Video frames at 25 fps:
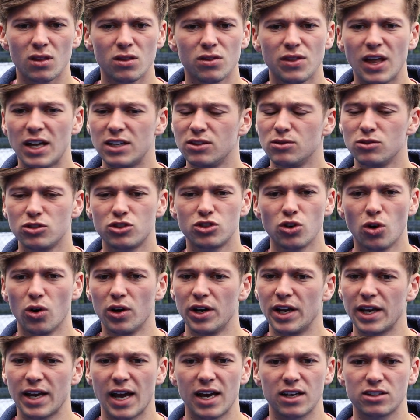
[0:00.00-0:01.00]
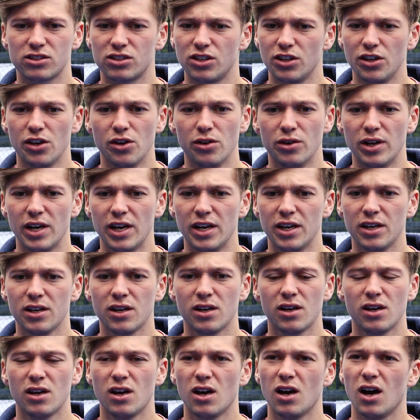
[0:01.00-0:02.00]
then joining Exeter Uni
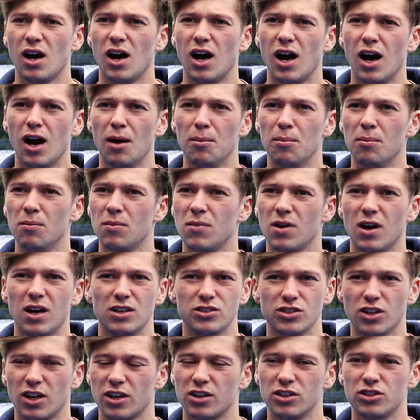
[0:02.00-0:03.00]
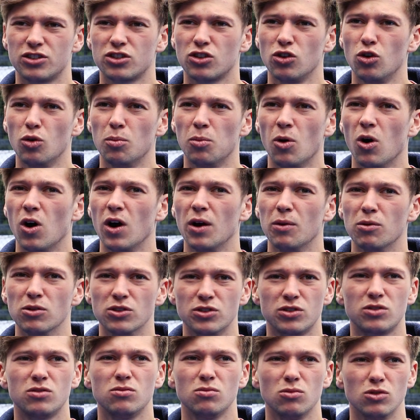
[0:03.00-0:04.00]
as like a schoolboy
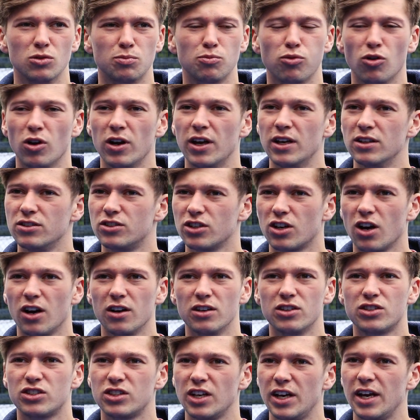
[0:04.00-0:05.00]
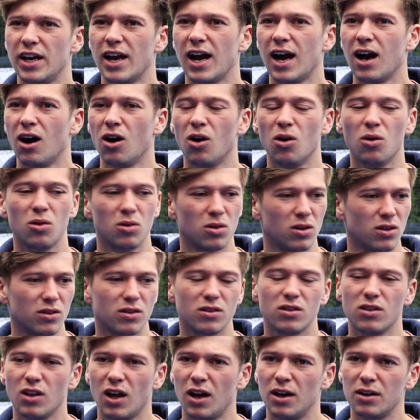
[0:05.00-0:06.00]
was brilliant to kind of see how
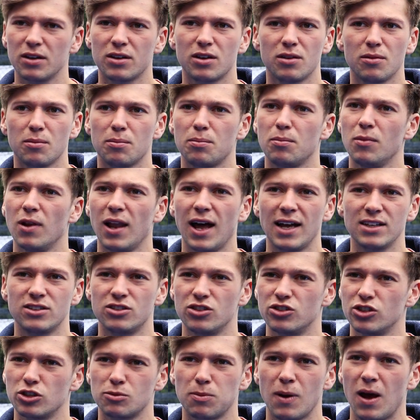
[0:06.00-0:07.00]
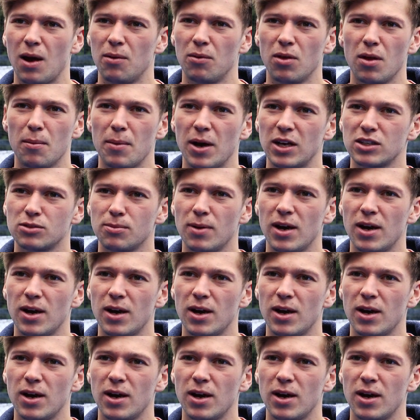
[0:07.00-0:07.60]
like lads are just playing with their best